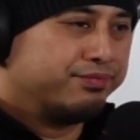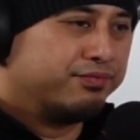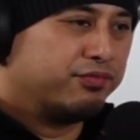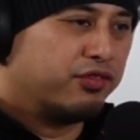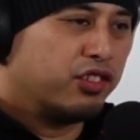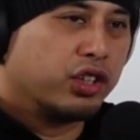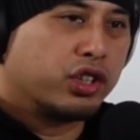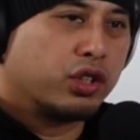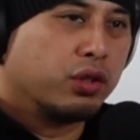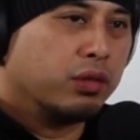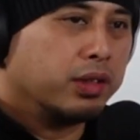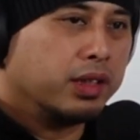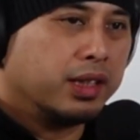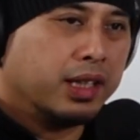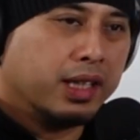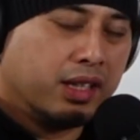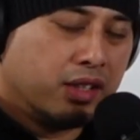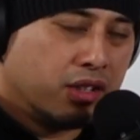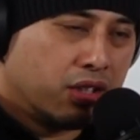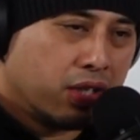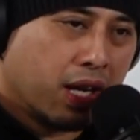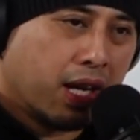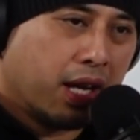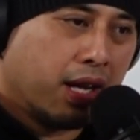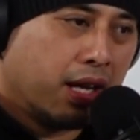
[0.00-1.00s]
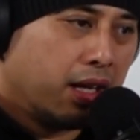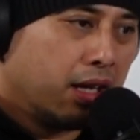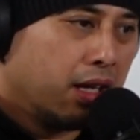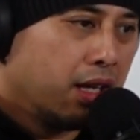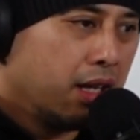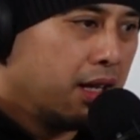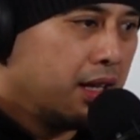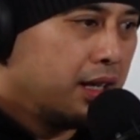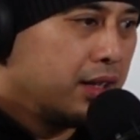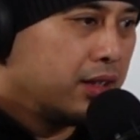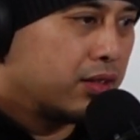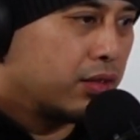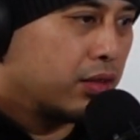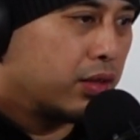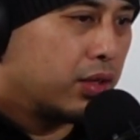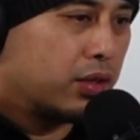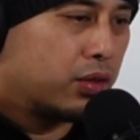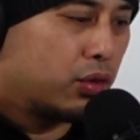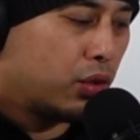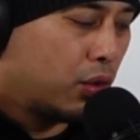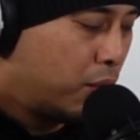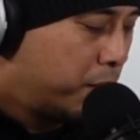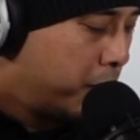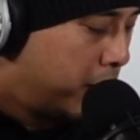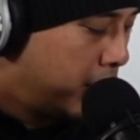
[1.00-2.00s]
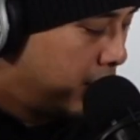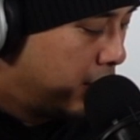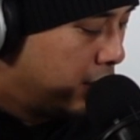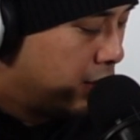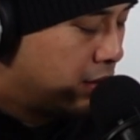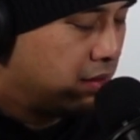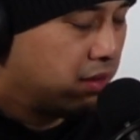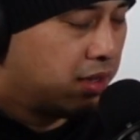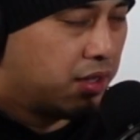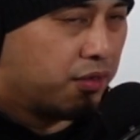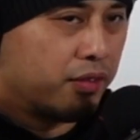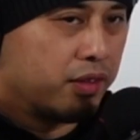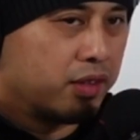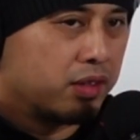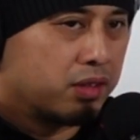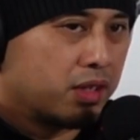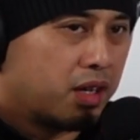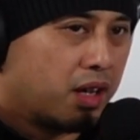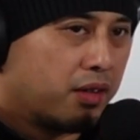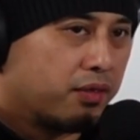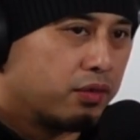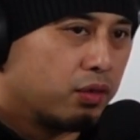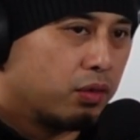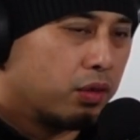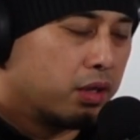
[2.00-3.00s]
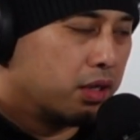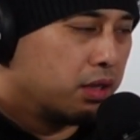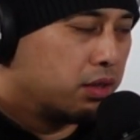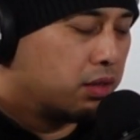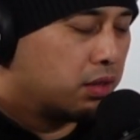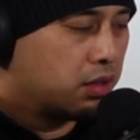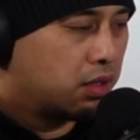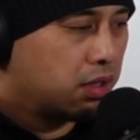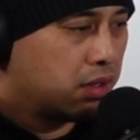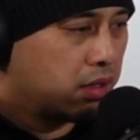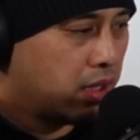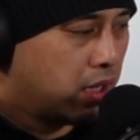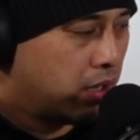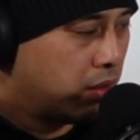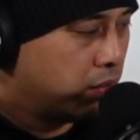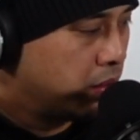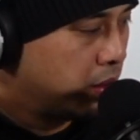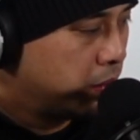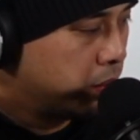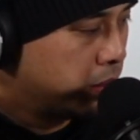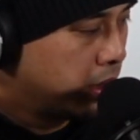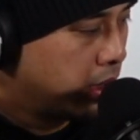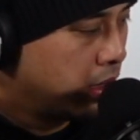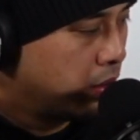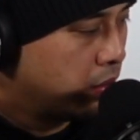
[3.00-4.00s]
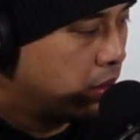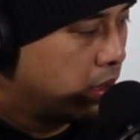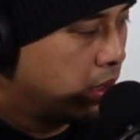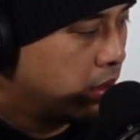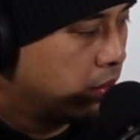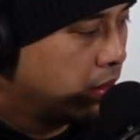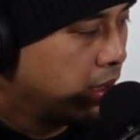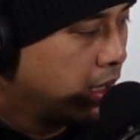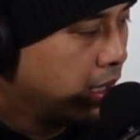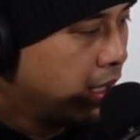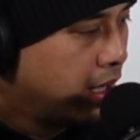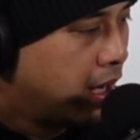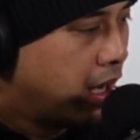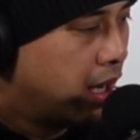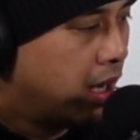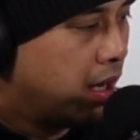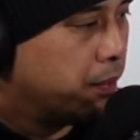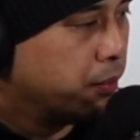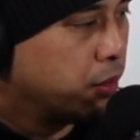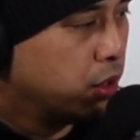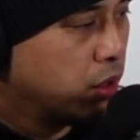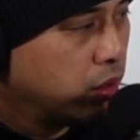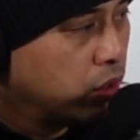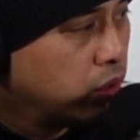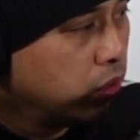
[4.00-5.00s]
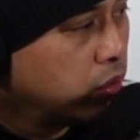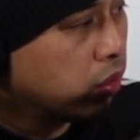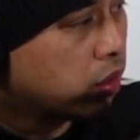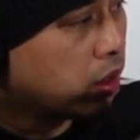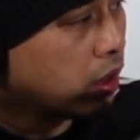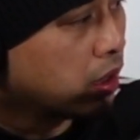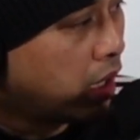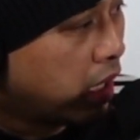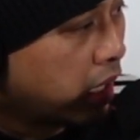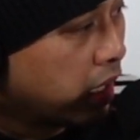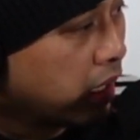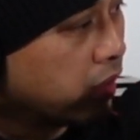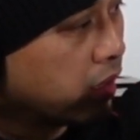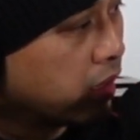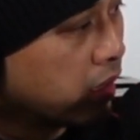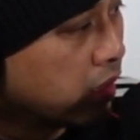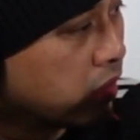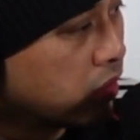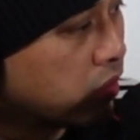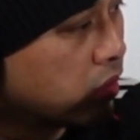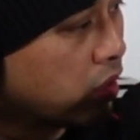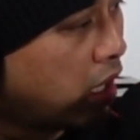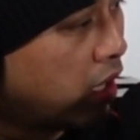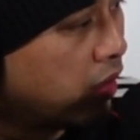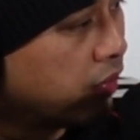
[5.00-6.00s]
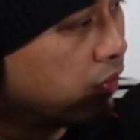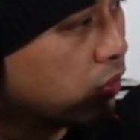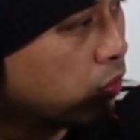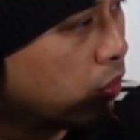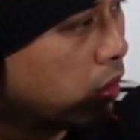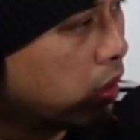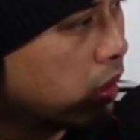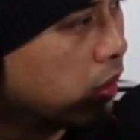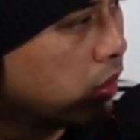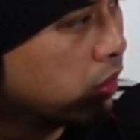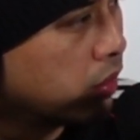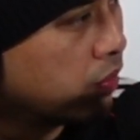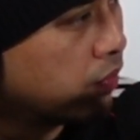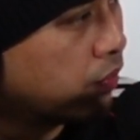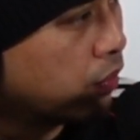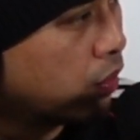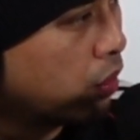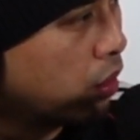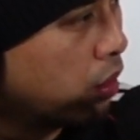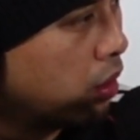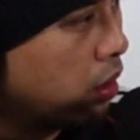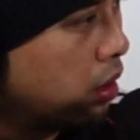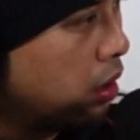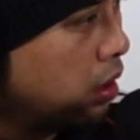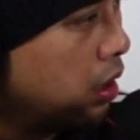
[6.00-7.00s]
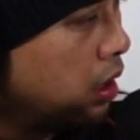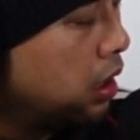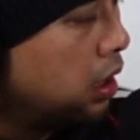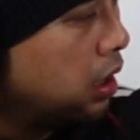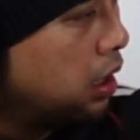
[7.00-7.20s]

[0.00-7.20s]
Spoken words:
virtual DJ. So there's so many different softwares that we play around. You use a lot of the softwares for